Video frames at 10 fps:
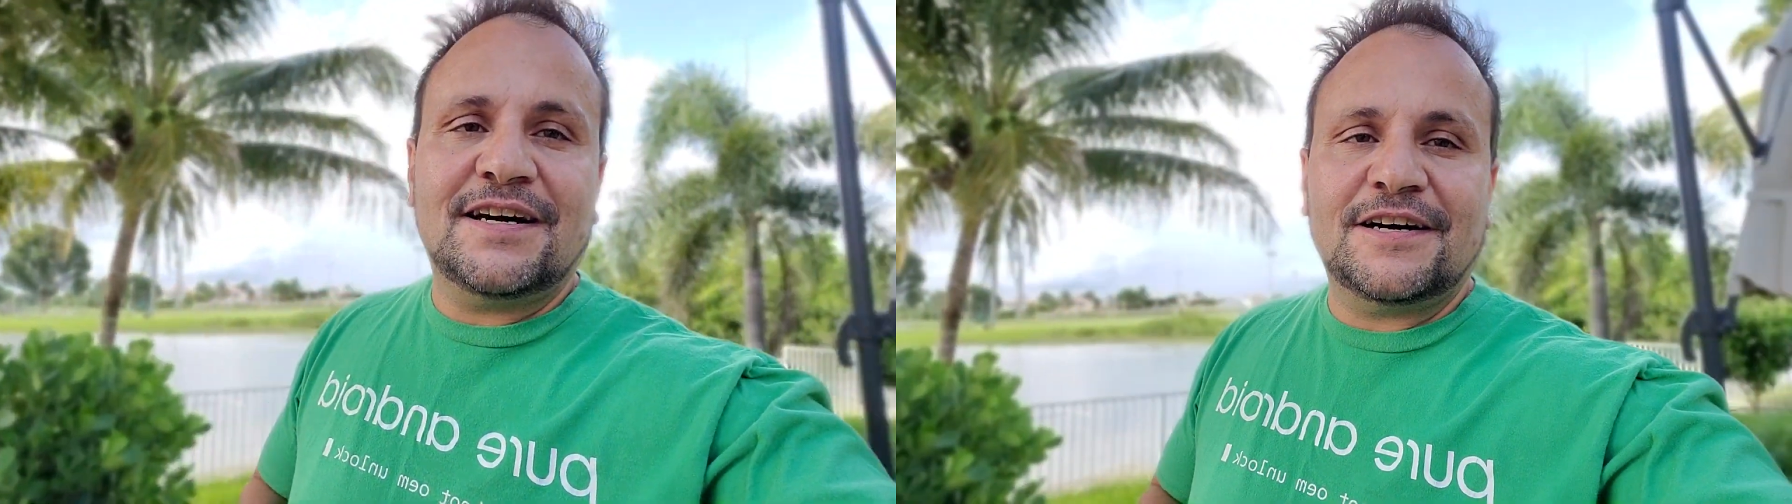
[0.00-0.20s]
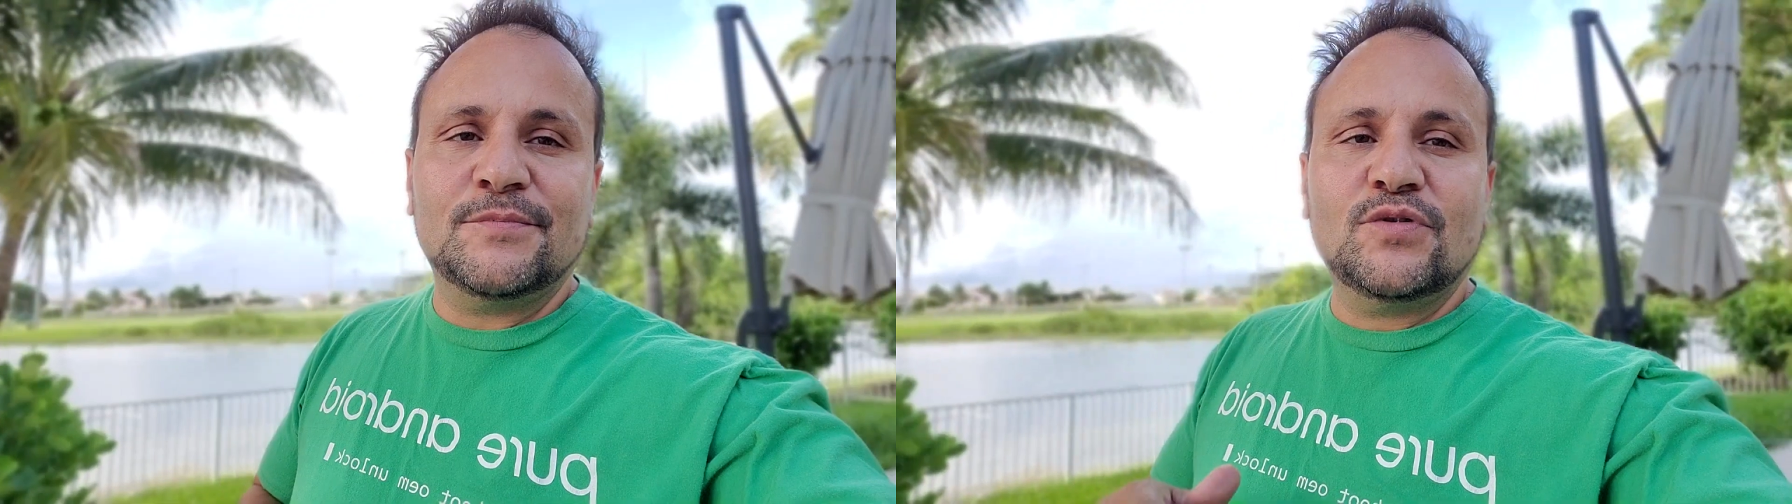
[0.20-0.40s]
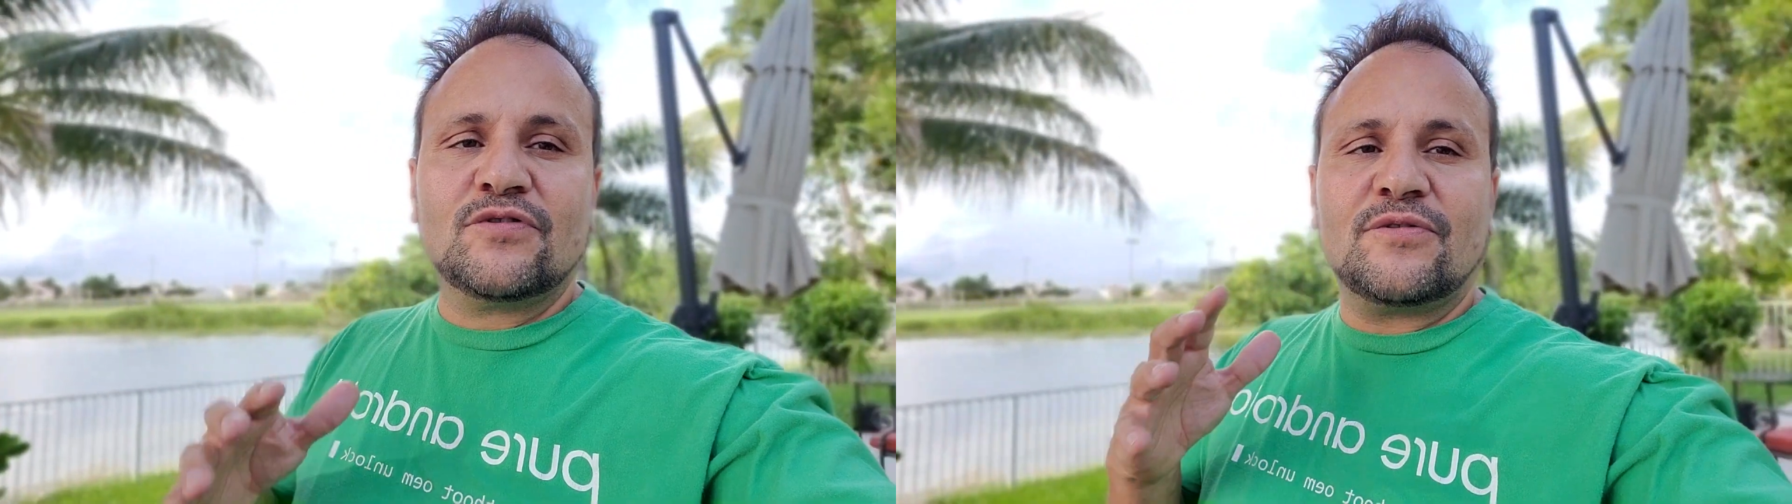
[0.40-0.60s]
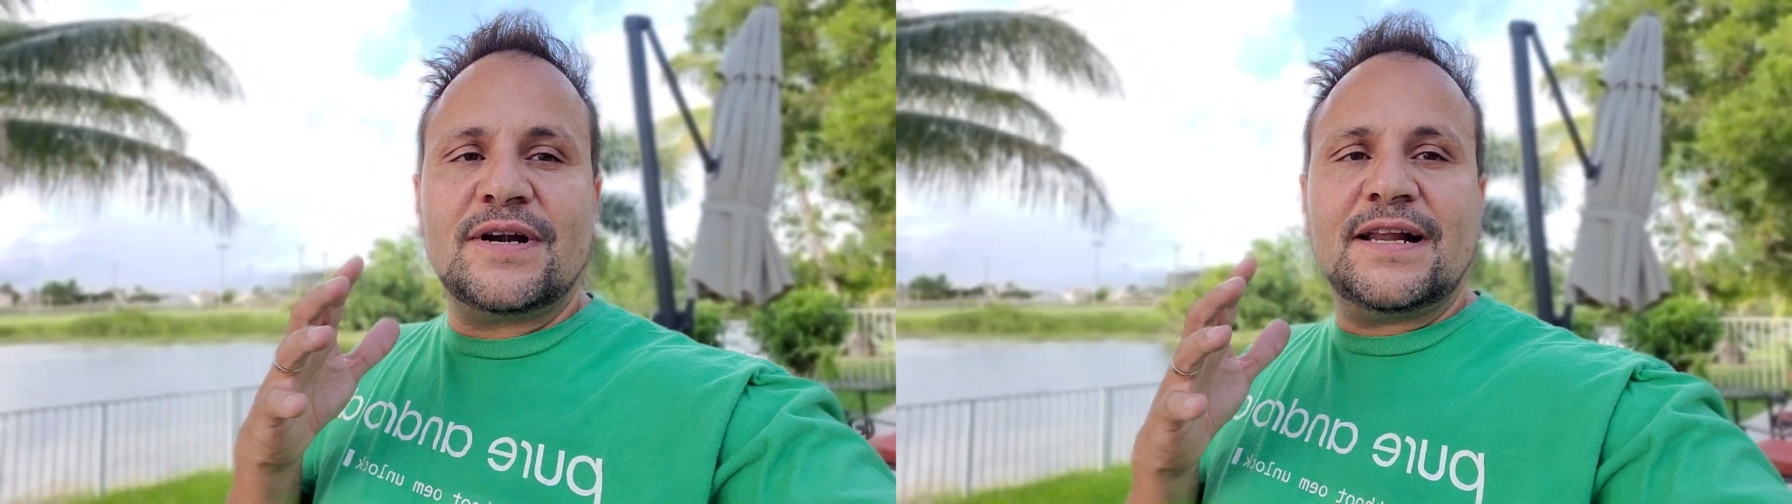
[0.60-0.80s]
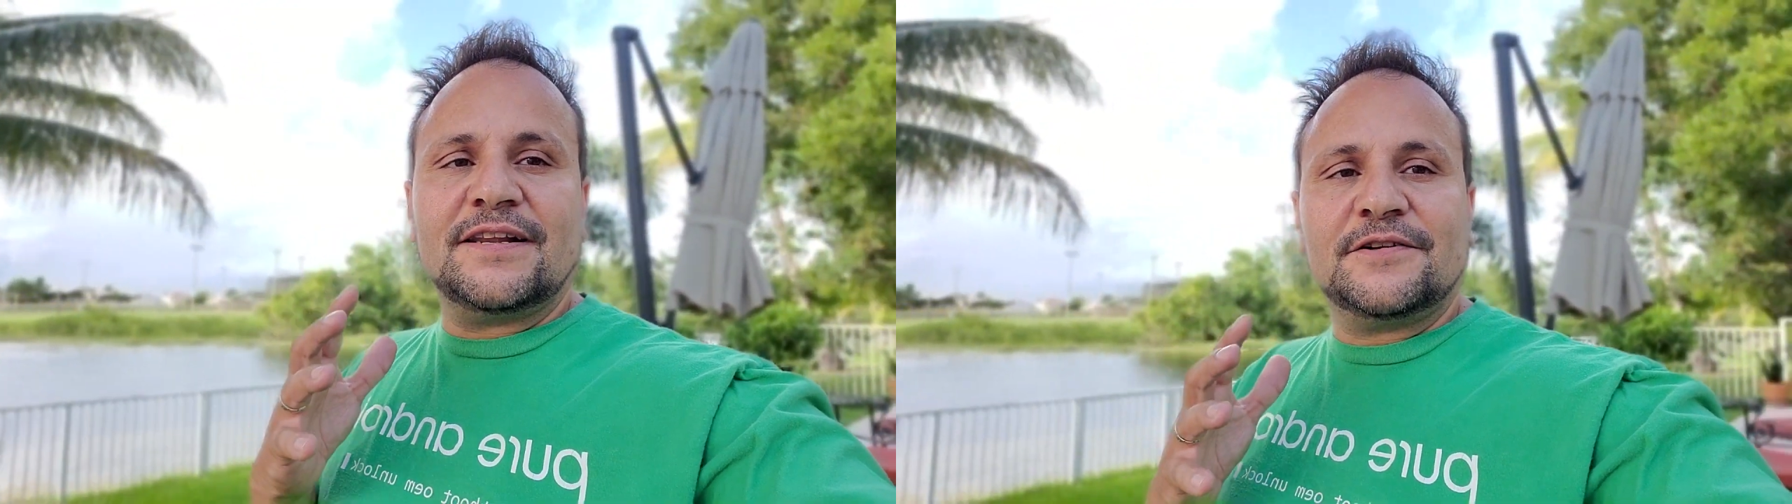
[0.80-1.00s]
Moving
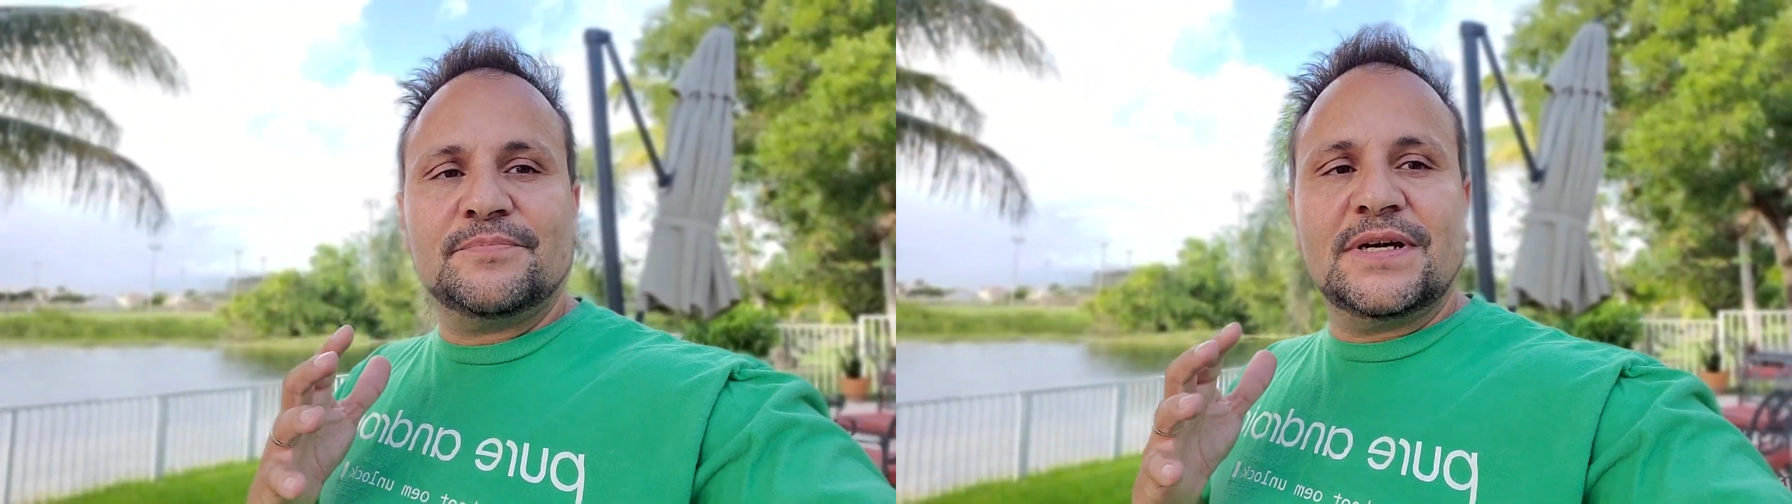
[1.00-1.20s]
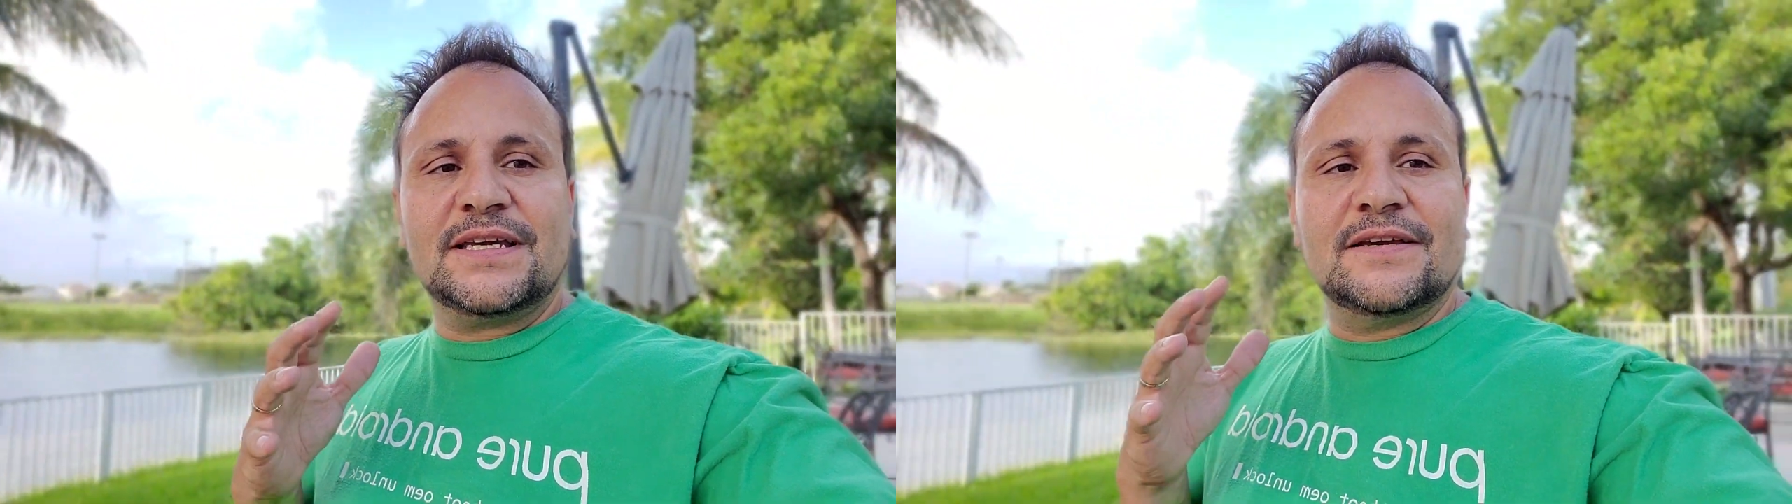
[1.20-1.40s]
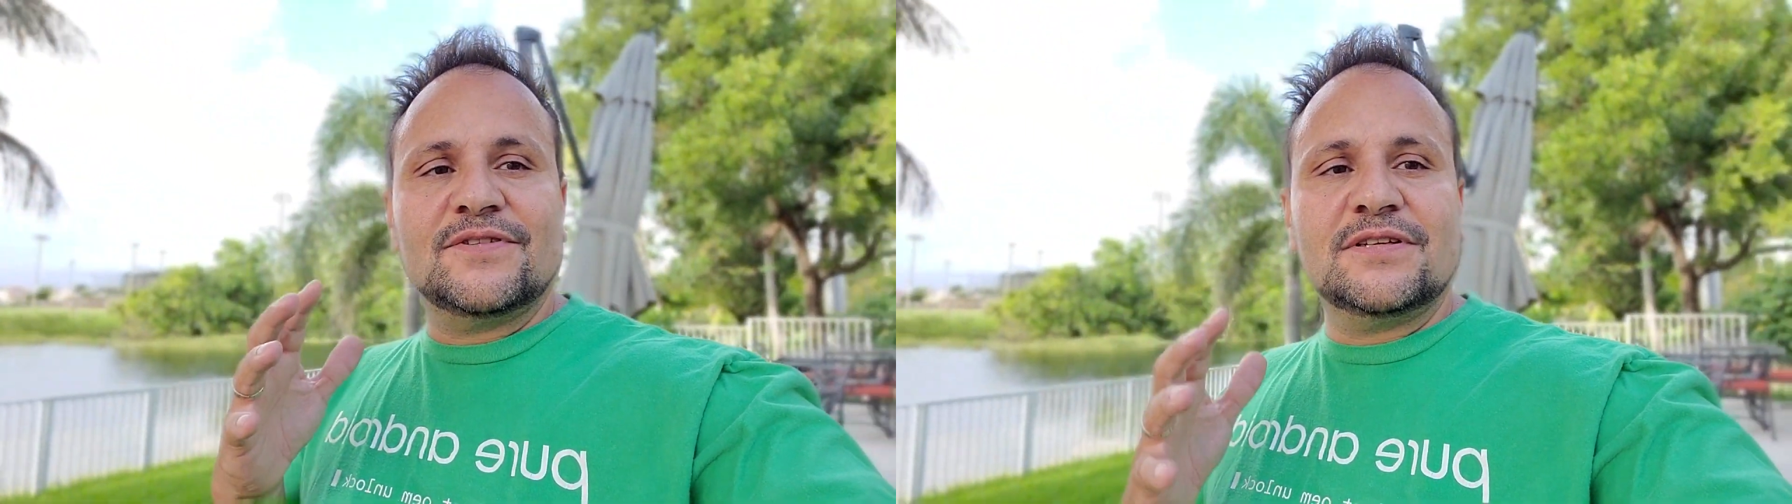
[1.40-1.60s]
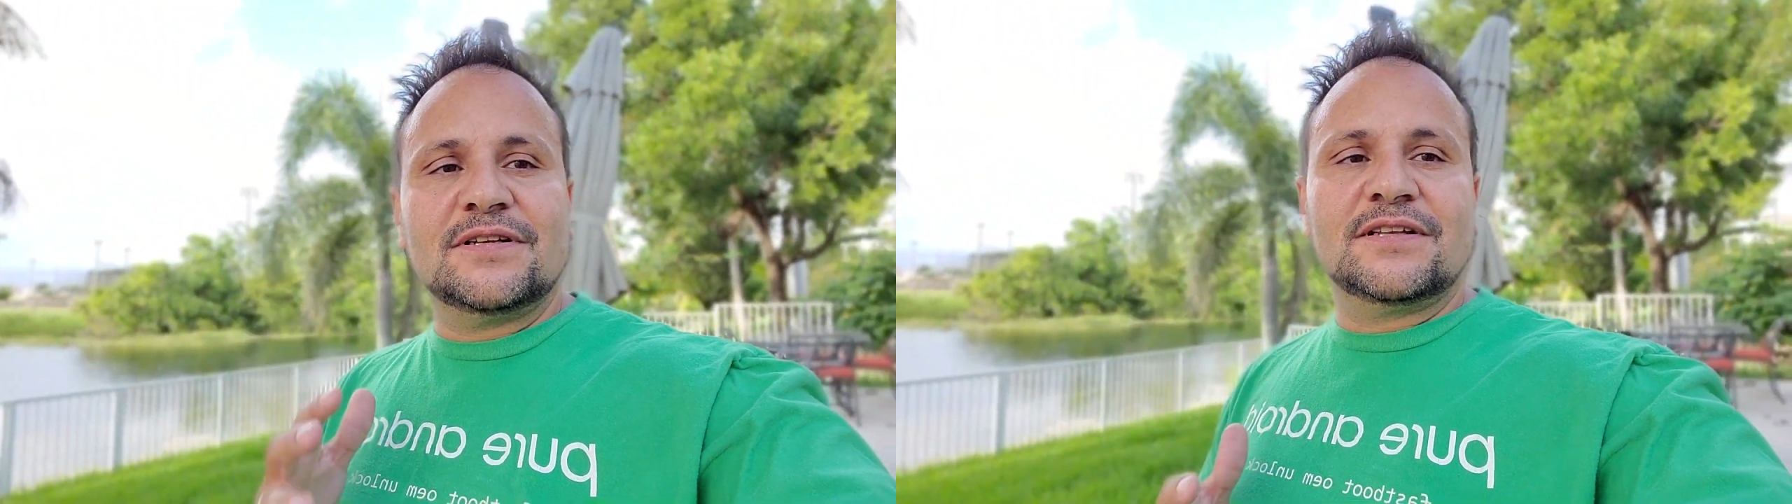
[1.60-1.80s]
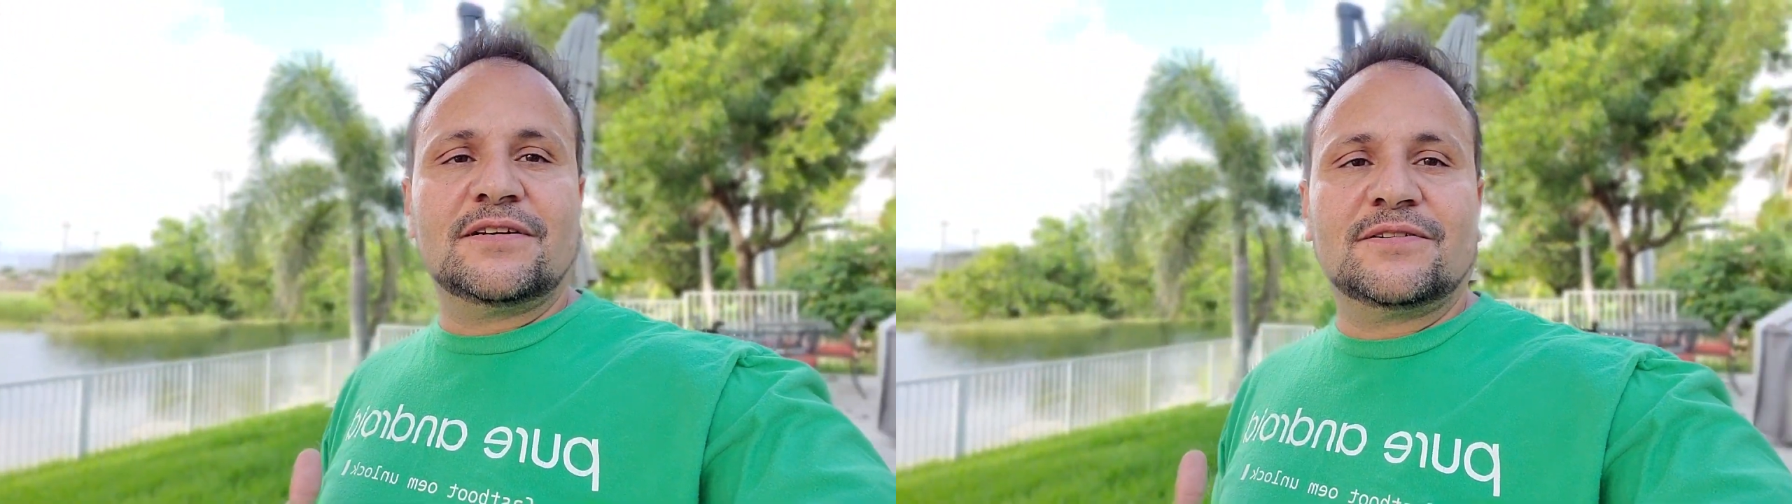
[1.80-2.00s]
around a little bit, giving you a
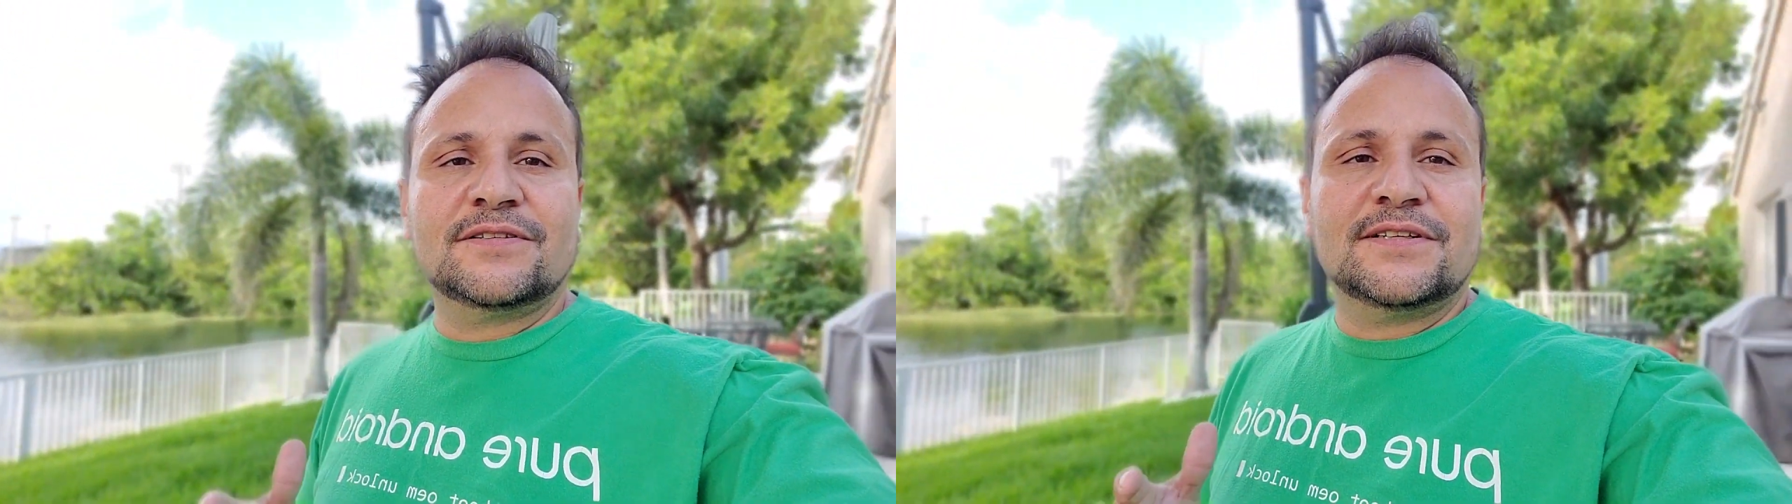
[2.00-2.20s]
little